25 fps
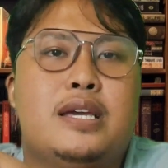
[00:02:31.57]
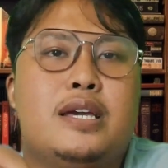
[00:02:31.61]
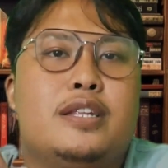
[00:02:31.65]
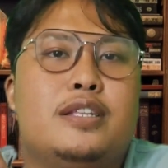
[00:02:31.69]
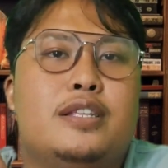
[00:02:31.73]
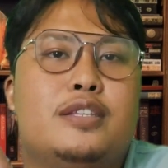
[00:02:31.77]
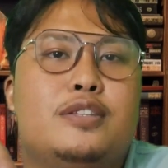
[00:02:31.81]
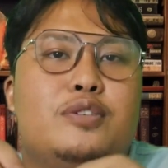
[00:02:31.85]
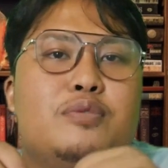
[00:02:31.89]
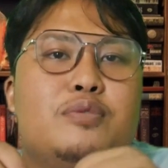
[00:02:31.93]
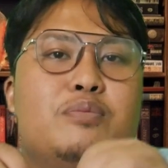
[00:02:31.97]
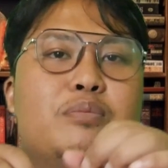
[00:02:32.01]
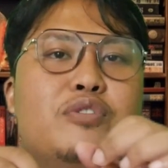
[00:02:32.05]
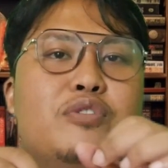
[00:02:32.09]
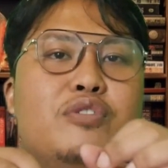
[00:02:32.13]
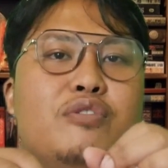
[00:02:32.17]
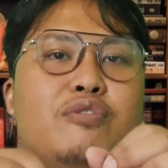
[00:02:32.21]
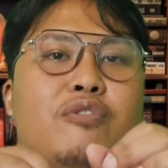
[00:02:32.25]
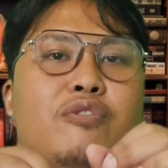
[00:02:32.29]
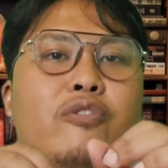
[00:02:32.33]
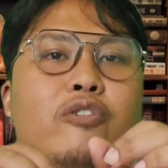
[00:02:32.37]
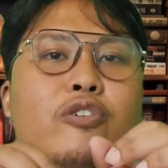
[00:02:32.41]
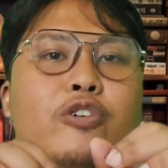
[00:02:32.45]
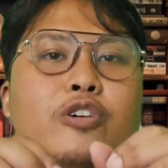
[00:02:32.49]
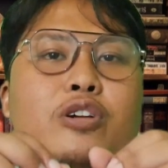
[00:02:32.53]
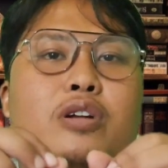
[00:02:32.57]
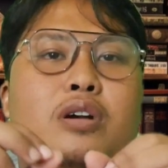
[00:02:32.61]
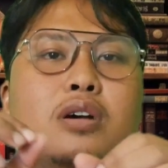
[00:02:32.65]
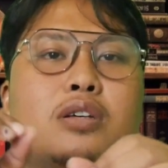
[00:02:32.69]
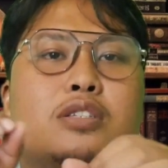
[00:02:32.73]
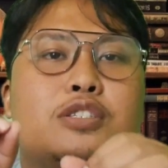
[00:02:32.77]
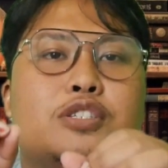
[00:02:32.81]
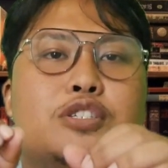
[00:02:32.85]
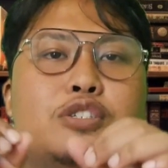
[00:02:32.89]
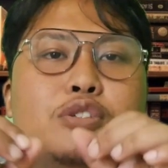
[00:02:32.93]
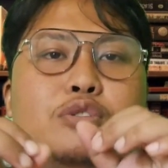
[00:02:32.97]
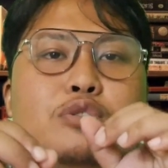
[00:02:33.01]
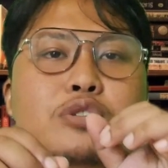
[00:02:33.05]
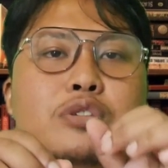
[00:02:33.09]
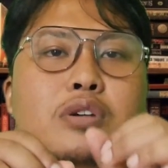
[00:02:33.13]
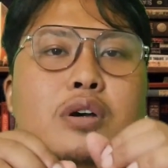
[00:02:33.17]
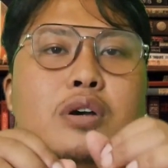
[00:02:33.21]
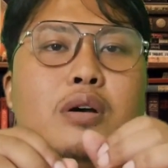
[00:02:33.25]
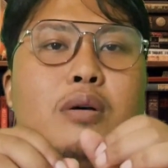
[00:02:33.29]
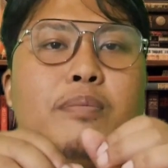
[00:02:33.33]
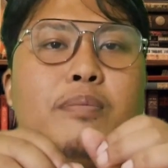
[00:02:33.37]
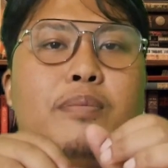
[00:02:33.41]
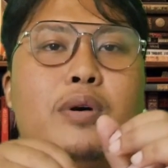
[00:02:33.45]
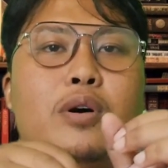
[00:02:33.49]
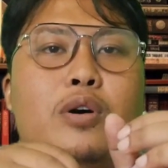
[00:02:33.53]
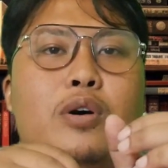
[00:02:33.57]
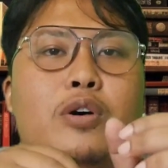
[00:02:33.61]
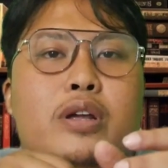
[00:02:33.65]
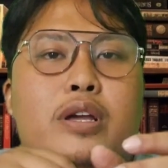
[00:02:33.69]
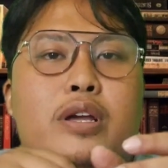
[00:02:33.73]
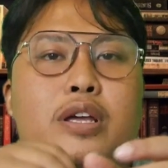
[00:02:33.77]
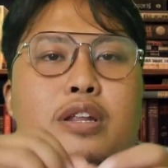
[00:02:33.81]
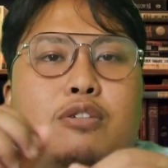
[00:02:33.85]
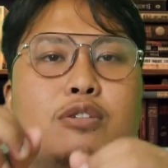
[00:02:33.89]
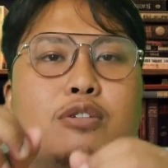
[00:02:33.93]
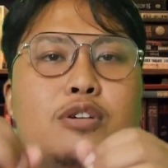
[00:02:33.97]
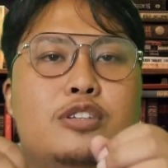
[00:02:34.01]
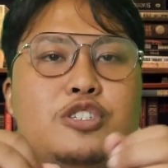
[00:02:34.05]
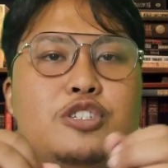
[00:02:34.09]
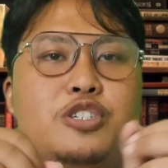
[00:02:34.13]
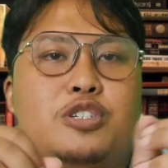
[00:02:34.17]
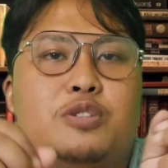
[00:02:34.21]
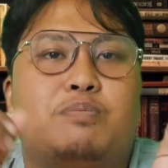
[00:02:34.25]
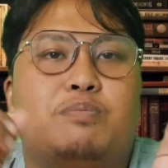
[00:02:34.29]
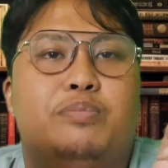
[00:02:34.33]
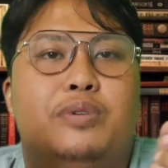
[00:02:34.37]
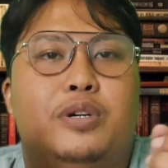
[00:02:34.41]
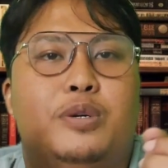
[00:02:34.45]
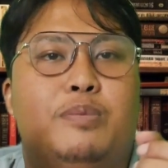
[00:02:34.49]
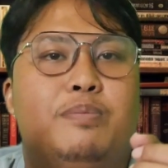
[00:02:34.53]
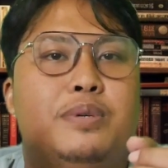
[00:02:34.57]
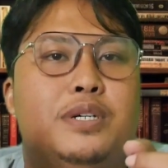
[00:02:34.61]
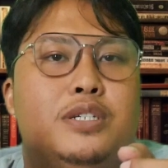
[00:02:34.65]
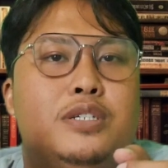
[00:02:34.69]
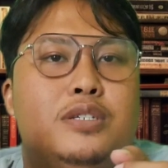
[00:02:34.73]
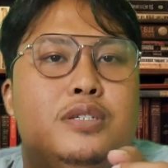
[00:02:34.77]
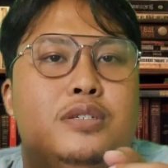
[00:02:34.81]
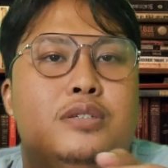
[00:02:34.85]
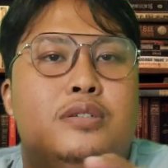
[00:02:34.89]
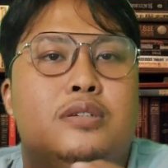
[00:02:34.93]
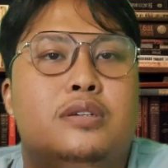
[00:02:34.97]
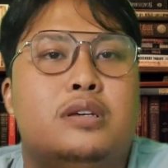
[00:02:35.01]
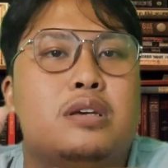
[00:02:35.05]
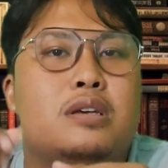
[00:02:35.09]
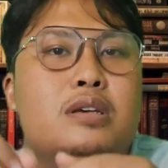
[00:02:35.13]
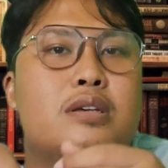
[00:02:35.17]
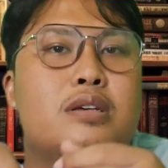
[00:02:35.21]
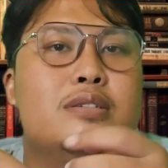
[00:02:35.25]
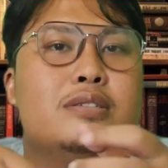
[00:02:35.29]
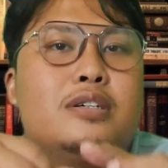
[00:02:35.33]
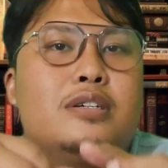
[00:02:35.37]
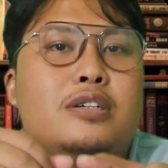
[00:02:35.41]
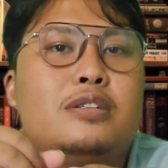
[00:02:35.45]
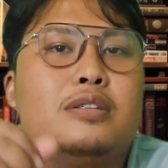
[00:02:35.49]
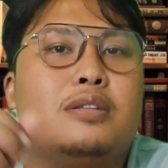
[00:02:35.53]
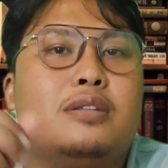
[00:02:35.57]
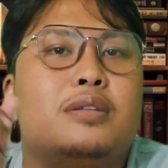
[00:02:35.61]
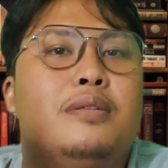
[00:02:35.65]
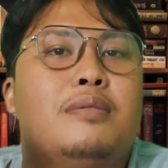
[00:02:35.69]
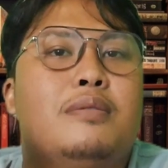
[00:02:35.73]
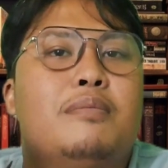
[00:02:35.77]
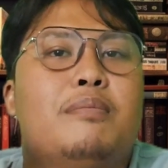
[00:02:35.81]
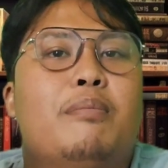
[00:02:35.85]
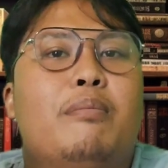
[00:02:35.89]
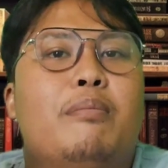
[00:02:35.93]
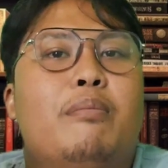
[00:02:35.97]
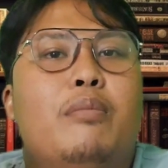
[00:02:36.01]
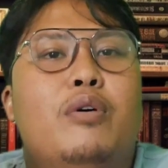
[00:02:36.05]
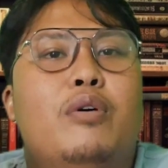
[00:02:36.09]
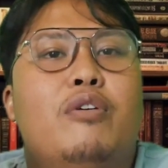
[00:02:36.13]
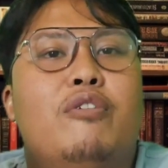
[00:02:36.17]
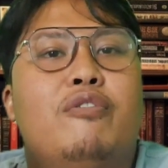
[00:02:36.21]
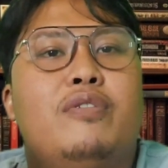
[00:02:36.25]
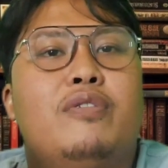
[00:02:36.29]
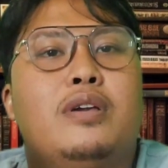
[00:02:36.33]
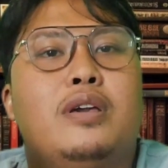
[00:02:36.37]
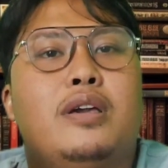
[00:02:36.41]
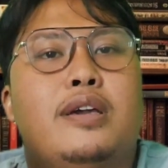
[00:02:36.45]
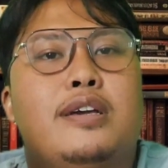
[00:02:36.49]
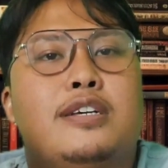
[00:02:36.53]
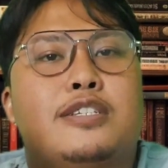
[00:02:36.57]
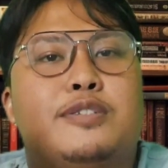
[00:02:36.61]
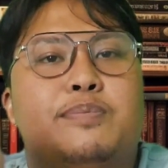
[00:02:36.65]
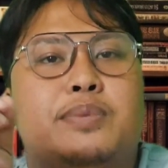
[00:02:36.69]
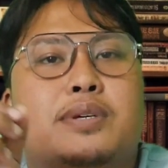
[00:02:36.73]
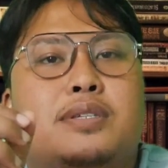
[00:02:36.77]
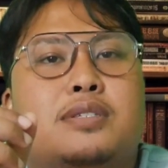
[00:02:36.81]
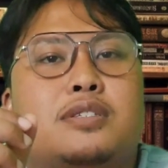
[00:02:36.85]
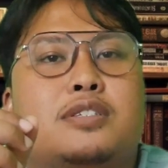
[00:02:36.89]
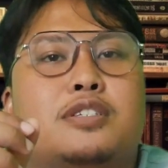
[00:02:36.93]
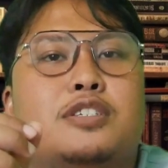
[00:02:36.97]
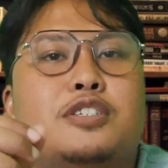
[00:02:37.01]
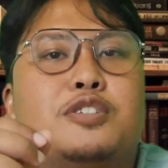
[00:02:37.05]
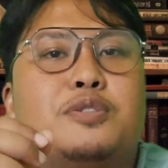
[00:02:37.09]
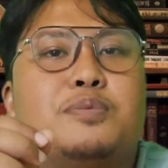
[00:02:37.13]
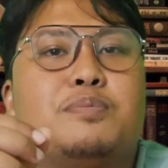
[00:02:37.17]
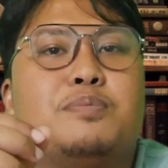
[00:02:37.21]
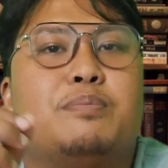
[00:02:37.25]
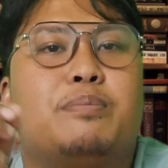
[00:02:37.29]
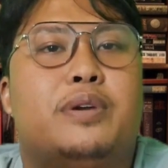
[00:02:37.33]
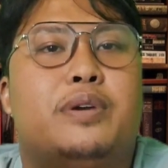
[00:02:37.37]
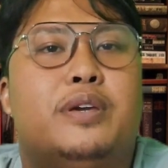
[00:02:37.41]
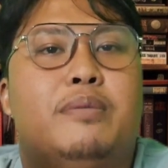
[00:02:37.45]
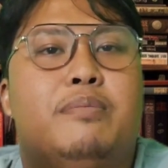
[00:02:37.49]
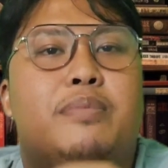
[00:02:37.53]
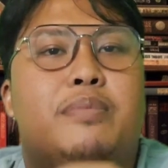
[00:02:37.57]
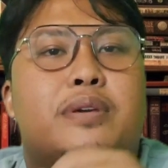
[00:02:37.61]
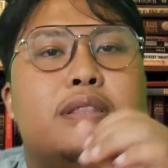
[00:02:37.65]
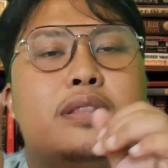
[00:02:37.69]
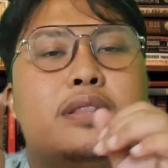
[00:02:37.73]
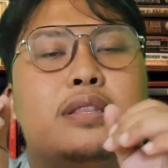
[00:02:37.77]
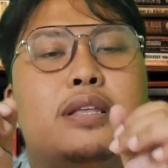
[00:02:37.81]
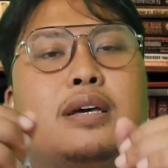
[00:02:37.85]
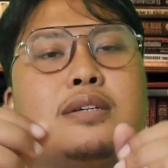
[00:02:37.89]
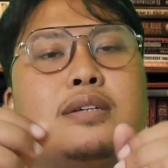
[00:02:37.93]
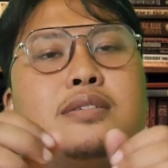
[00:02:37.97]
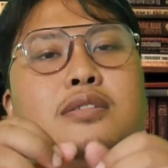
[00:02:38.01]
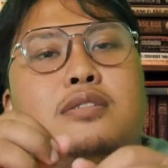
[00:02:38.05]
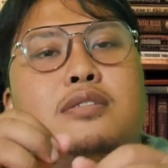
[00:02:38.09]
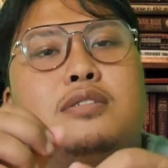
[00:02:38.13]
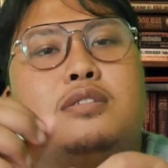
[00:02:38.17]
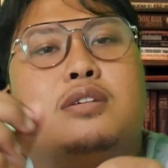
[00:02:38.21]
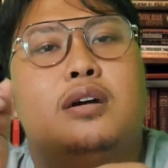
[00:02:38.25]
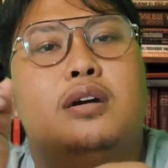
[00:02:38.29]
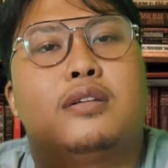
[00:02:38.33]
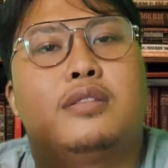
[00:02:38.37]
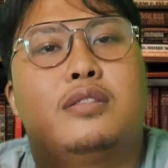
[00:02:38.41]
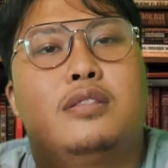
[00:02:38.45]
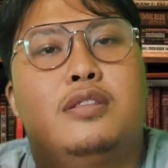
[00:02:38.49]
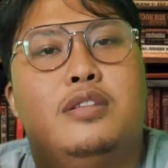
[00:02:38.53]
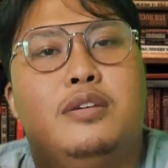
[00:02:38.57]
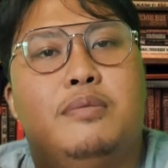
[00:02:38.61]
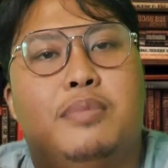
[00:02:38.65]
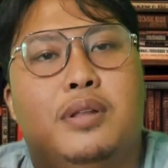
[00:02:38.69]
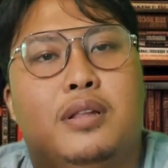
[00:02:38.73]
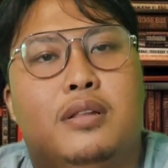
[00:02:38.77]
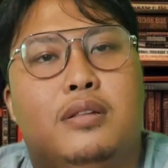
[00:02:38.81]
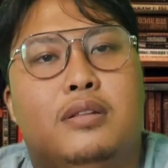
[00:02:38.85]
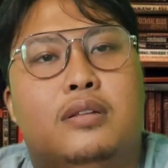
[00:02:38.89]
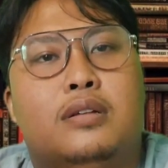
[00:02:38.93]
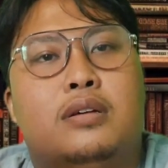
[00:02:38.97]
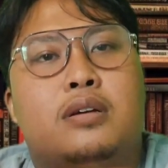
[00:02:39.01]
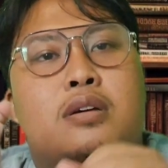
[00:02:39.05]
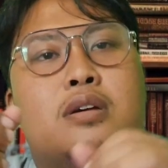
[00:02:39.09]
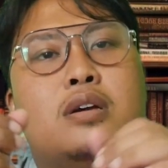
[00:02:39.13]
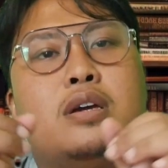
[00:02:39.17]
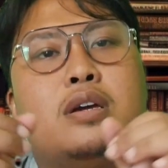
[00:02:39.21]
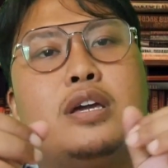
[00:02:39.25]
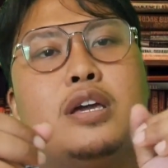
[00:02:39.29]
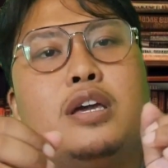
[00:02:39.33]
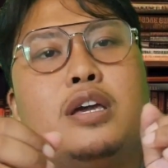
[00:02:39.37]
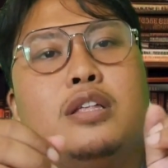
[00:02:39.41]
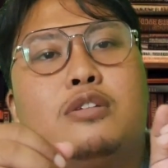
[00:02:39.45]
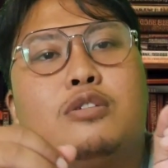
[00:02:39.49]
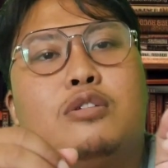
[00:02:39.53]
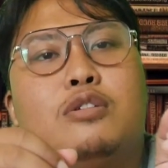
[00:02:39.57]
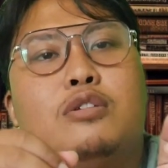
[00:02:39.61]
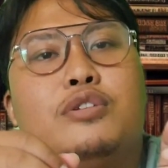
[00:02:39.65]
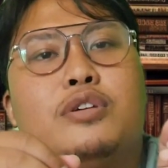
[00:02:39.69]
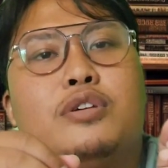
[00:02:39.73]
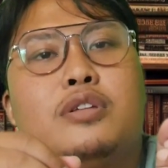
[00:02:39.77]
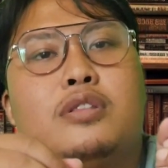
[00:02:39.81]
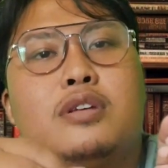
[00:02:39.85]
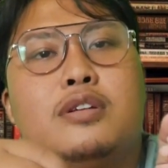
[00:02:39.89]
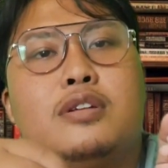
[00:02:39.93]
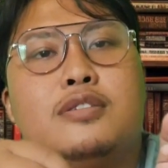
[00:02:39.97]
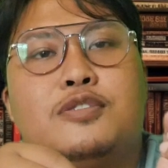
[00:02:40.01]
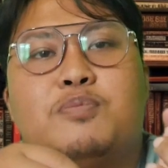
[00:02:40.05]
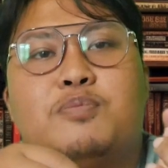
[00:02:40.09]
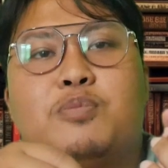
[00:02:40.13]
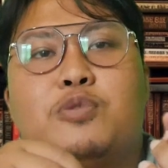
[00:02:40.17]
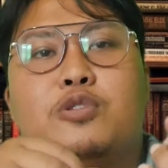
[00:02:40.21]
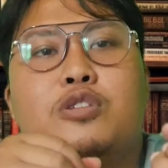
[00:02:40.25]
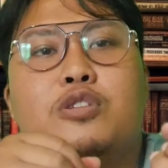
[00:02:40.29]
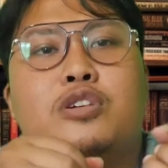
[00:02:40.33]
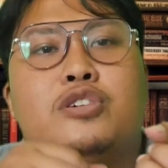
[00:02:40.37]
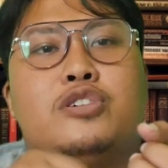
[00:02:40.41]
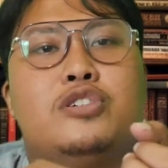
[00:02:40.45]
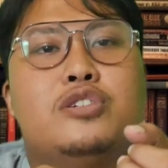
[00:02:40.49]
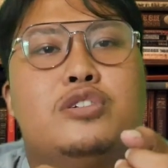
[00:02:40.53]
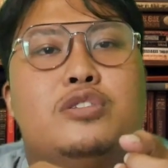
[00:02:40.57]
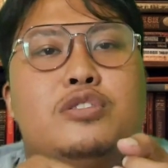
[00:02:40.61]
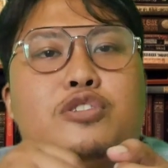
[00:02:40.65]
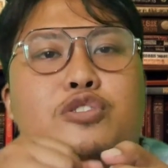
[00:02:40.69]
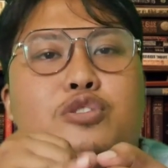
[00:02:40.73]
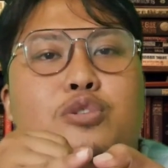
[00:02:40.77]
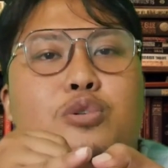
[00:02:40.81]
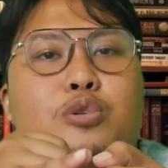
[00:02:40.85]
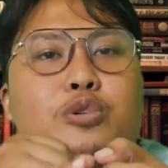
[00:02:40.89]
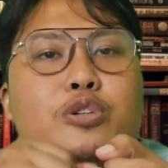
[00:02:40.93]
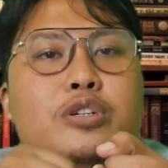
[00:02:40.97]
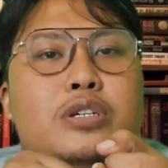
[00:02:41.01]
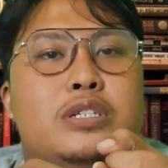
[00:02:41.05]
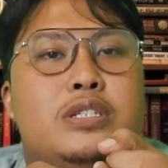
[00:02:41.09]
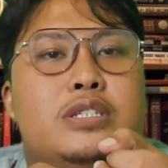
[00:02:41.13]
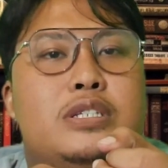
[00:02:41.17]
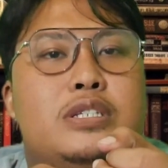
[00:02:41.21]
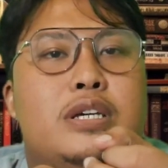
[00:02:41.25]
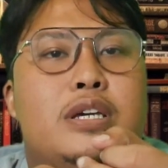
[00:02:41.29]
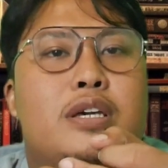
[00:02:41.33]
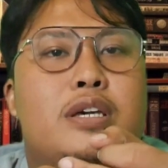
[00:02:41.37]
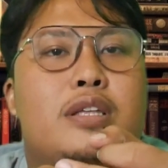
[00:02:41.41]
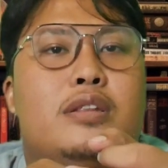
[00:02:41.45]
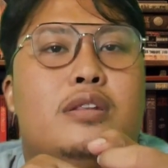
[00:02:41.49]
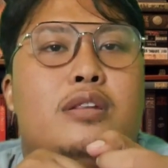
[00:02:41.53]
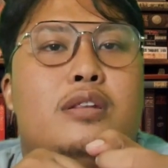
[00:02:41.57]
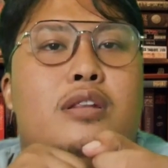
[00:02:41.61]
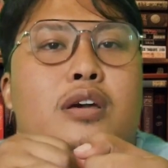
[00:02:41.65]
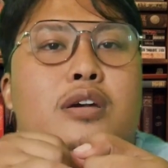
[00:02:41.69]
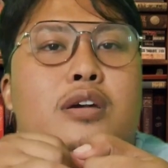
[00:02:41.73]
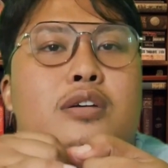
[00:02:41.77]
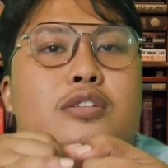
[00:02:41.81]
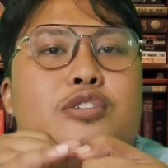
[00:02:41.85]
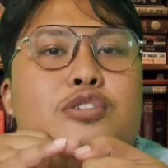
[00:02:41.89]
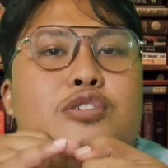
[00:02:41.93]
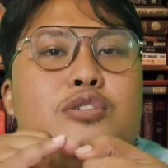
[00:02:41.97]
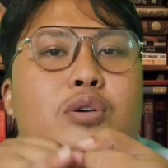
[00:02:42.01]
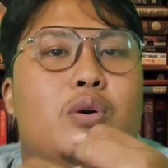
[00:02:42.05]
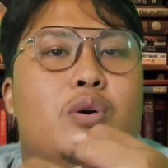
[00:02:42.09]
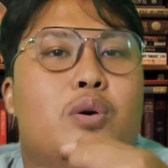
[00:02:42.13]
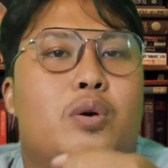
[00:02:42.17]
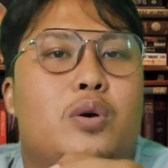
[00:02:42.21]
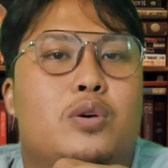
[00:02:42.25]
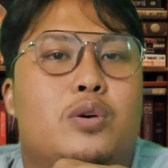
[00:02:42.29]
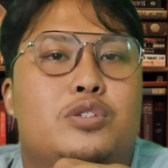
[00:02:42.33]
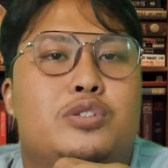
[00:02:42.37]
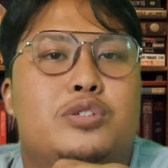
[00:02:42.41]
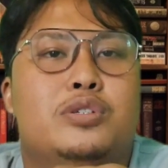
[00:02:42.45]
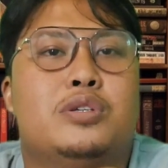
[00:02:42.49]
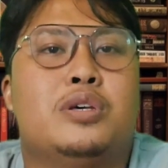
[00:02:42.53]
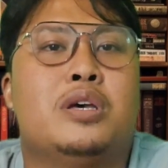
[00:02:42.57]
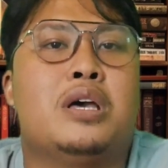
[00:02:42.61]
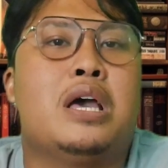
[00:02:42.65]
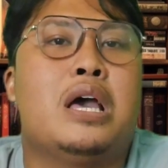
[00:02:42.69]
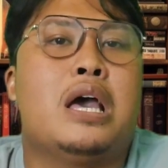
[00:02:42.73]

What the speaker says: Did you move for a new job or education purpose? Certain moving expenses may be tax deductible, including transportation, storage, and living costs.